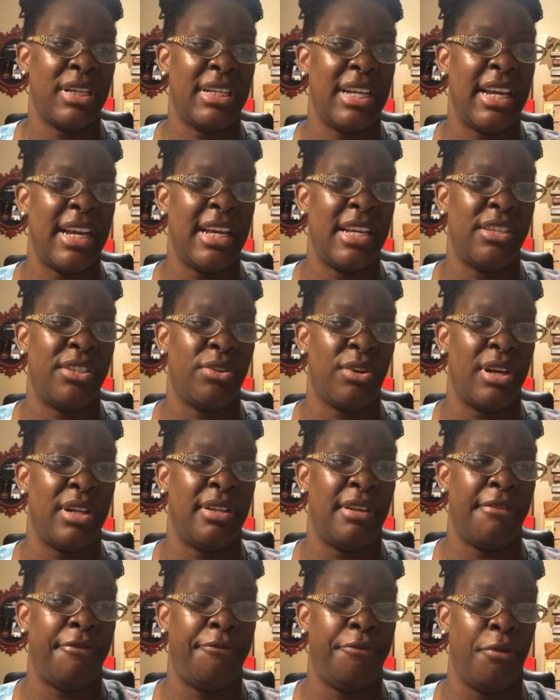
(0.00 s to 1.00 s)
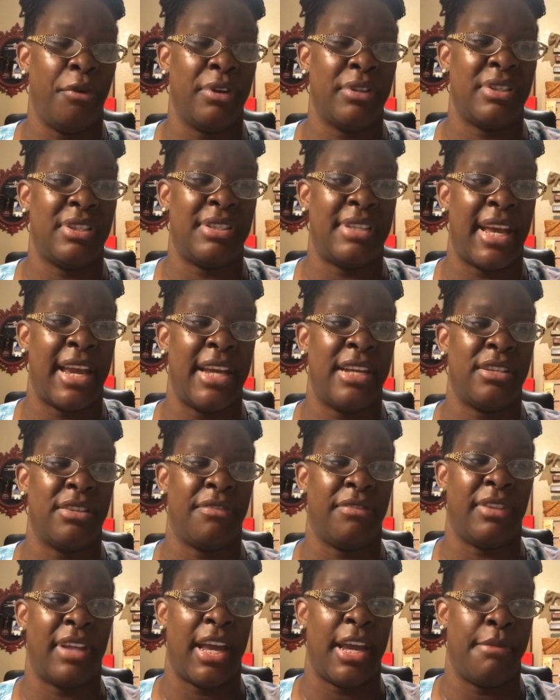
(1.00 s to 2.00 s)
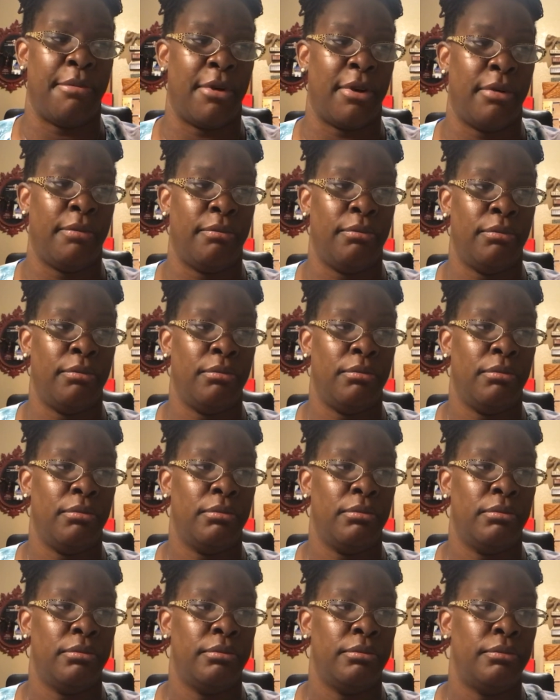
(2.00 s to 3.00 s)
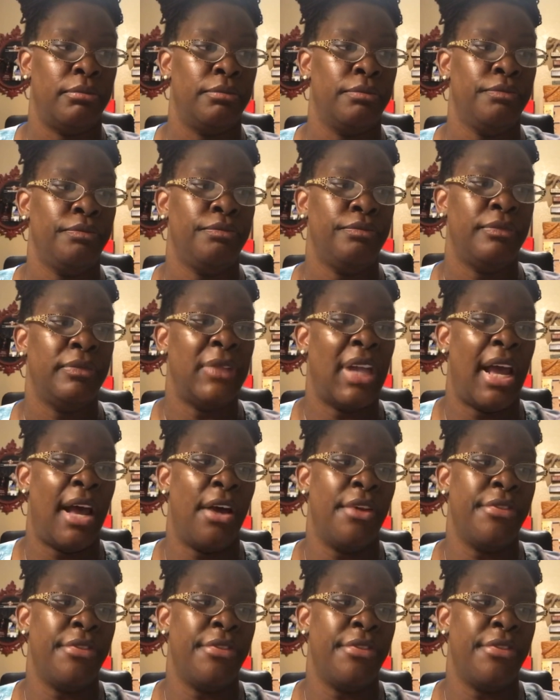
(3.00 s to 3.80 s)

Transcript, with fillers: The highest priority is during the fourth stage of labor.